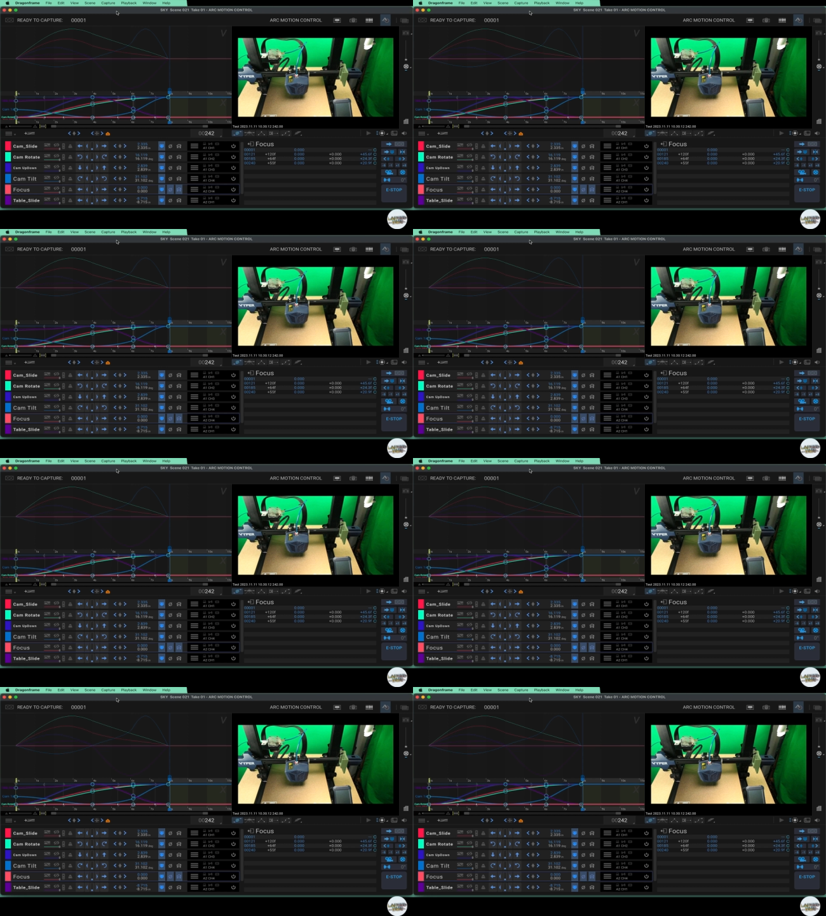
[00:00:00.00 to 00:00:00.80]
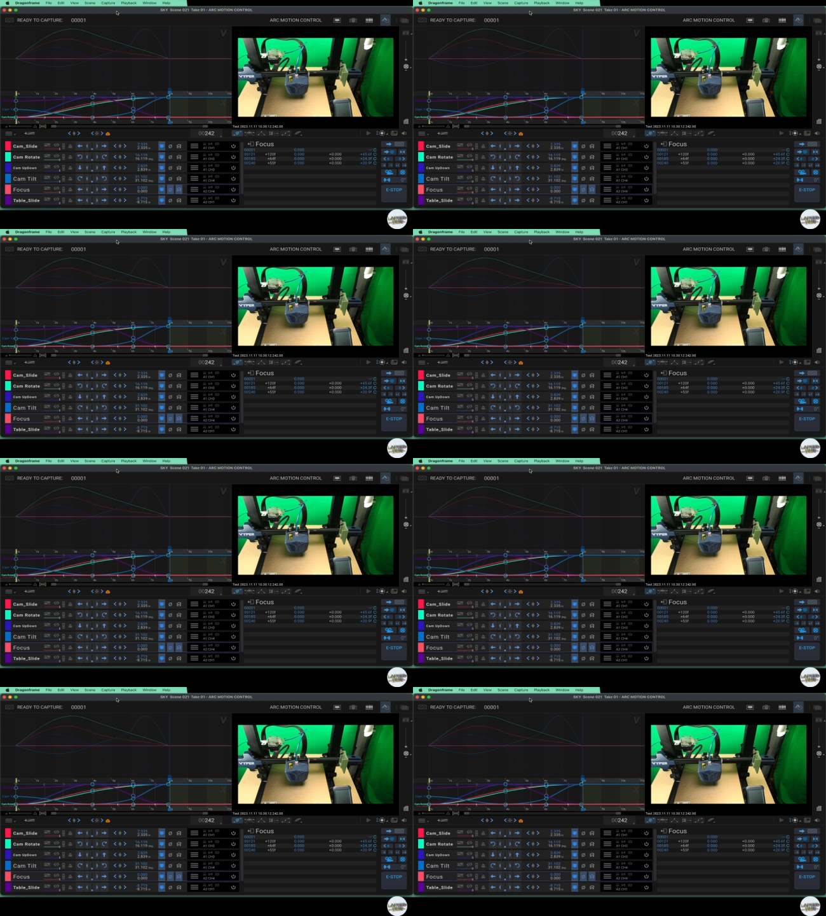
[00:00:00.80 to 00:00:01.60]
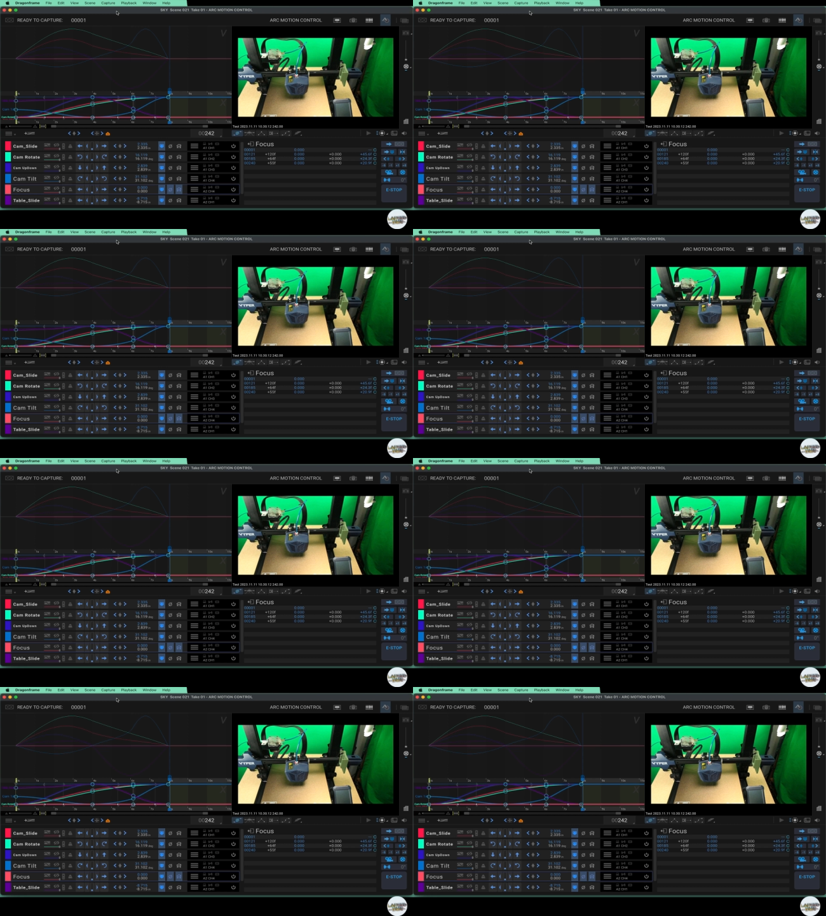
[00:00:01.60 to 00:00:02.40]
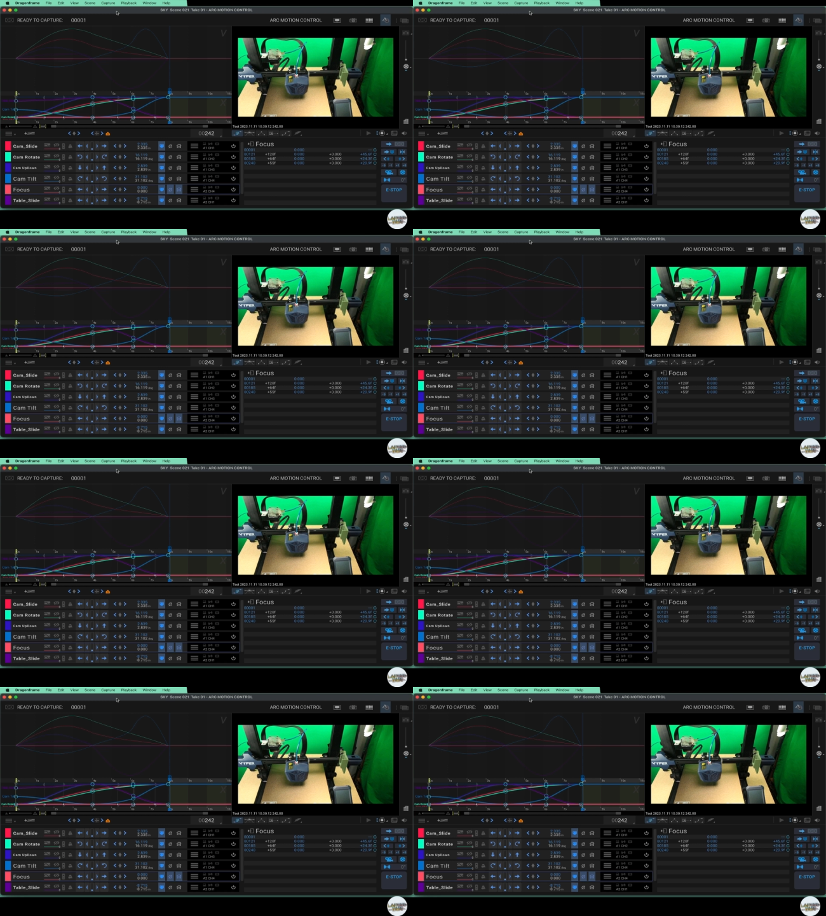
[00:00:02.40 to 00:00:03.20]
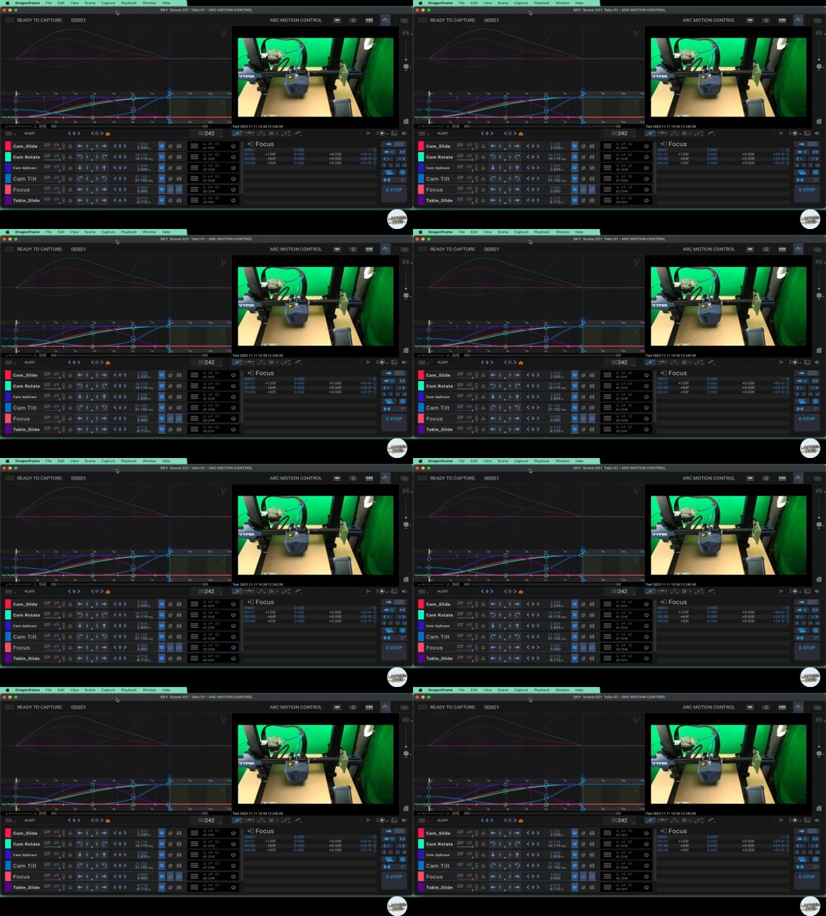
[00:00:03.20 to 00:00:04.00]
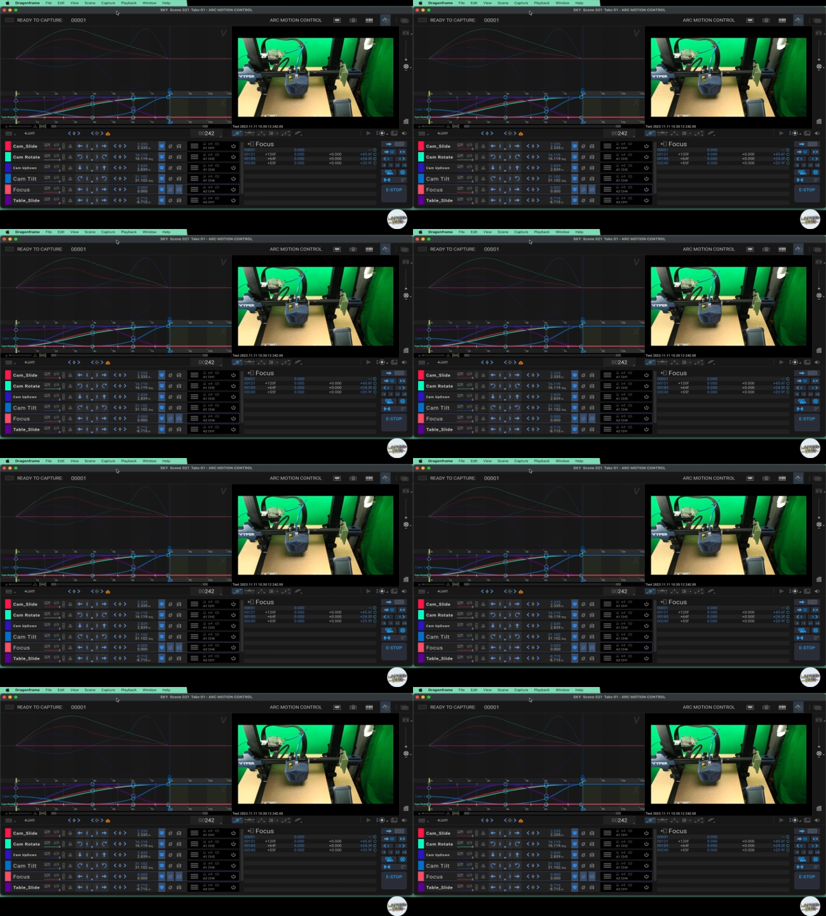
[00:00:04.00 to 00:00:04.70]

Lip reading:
No face is visible, so there are no lips to read.